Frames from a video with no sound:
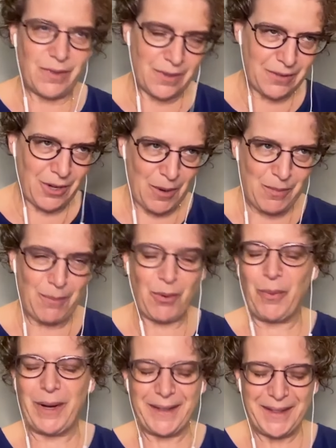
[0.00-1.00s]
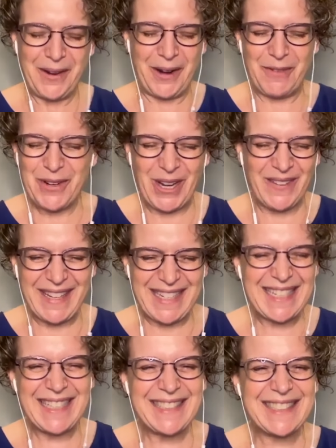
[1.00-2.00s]
harm number one, if you call that
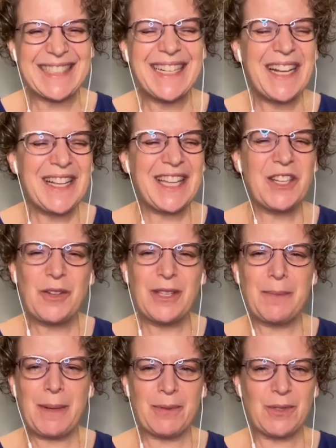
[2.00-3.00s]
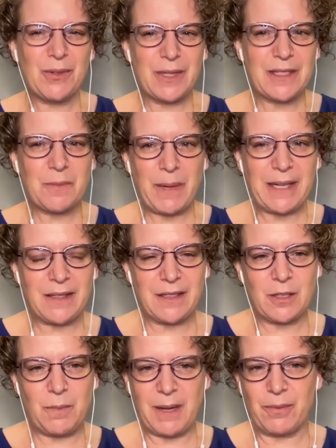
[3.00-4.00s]
intelligent, then you lead people to expect
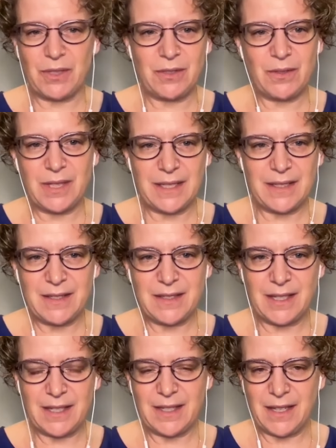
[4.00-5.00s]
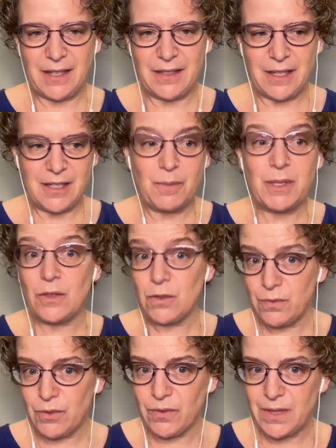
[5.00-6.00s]
it to be able to do things that it can't, and to be
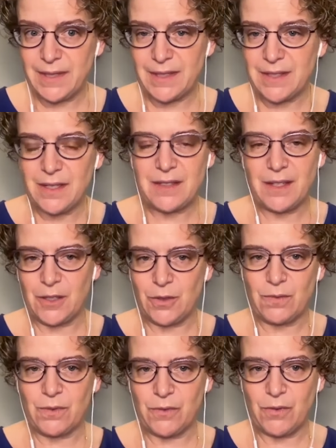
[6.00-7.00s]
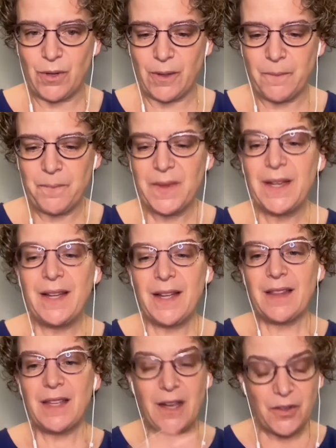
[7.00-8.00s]
useful for things that it's not useful for.
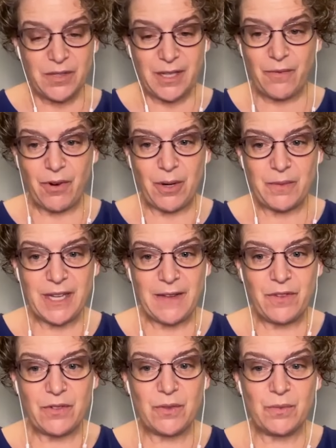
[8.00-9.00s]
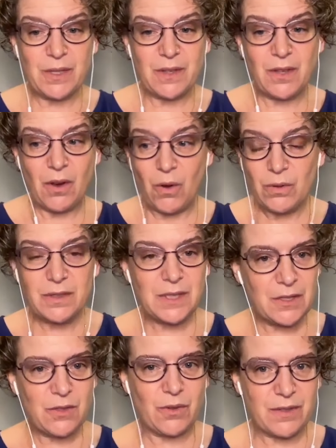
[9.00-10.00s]
The other set of harms have to do with the whole
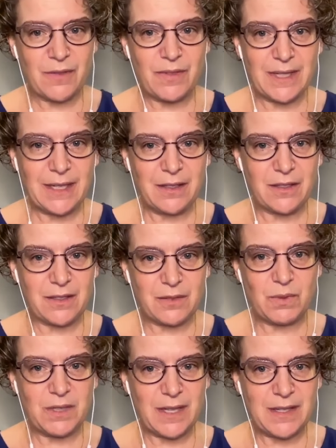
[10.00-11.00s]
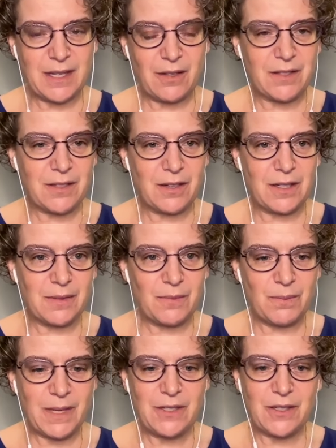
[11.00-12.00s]
discourse of intelligence, which, as Alex already
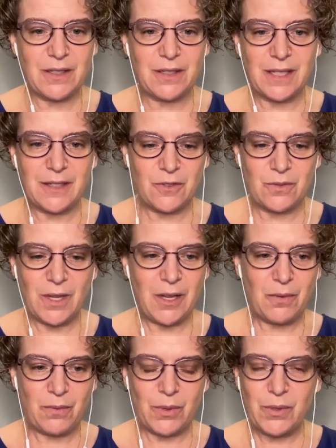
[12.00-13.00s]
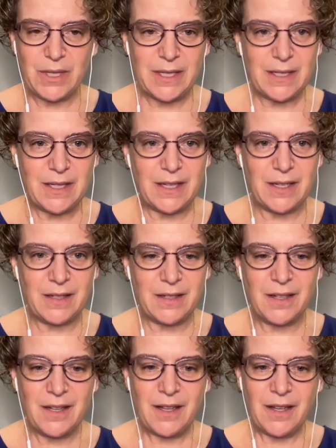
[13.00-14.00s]
mentioned, is rooted
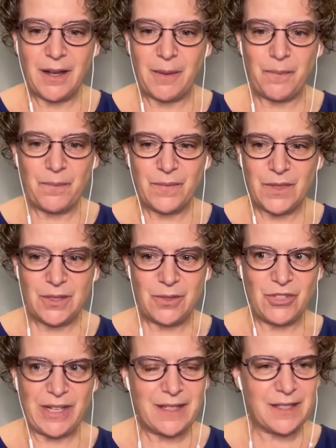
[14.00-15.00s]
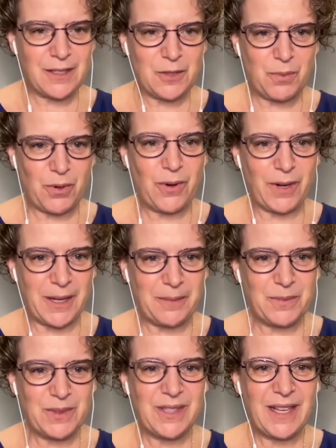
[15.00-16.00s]
in eugenicist
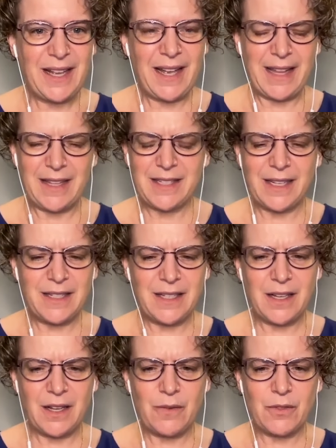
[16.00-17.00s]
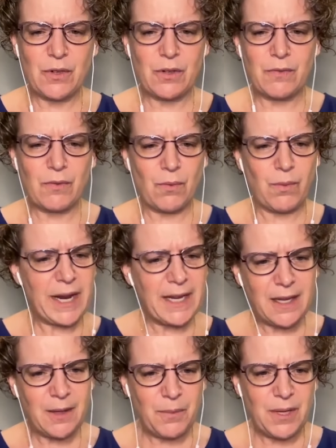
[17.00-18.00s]
programs and this idea of sort of
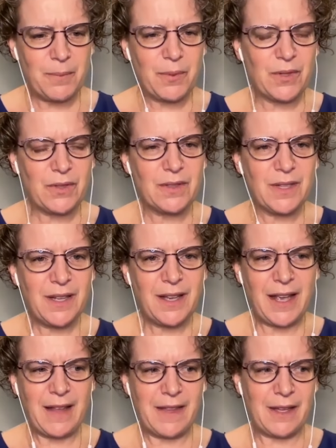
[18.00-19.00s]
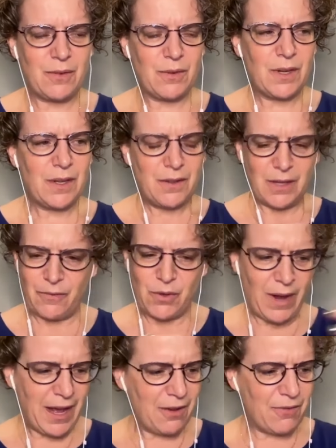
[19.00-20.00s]
ranking people. And then if
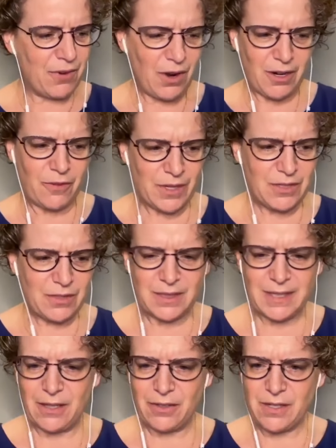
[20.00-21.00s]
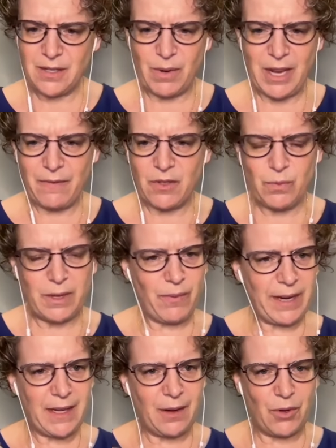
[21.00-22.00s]
you have artificial intelligence, then we have this one
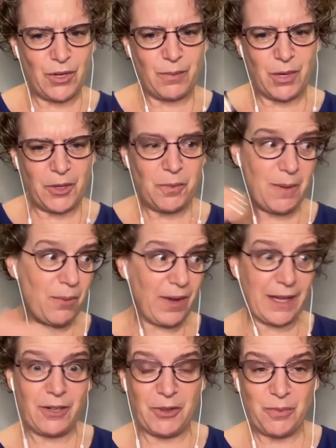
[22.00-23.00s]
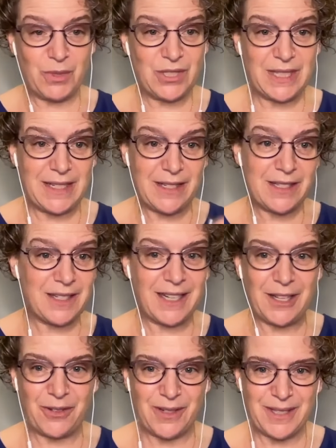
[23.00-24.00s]
ranking where you can put all the people and all the machines
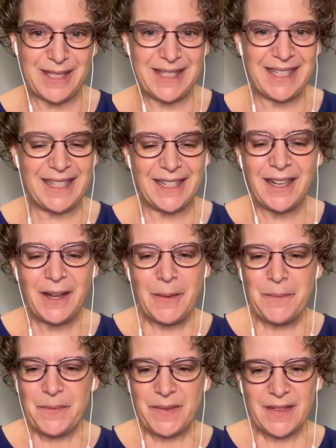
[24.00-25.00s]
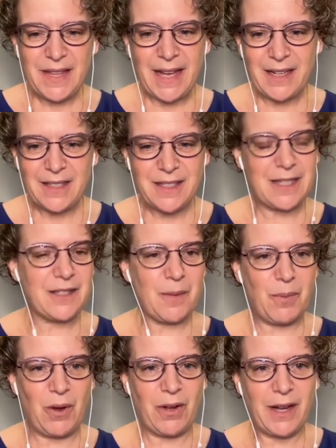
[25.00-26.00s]
together in this thing. That sets
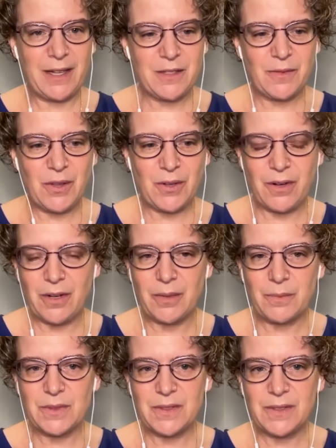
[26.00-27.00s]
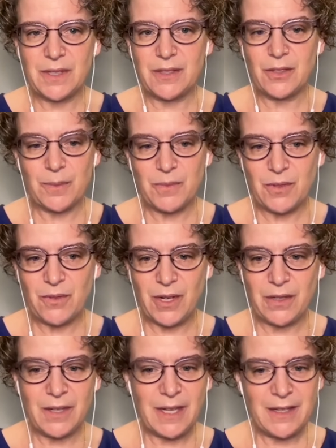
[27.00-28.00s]
up all kinds of other harms in terms of
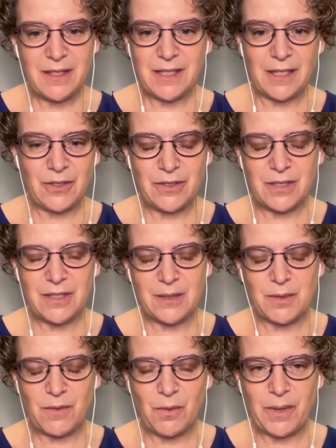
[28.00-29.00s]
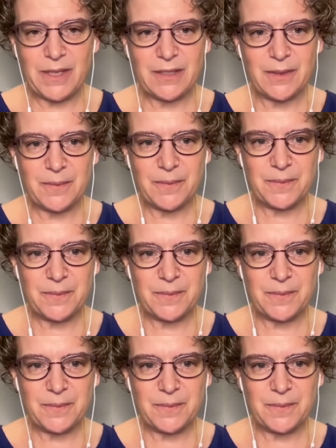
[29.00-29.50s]
our standard systems of oppression.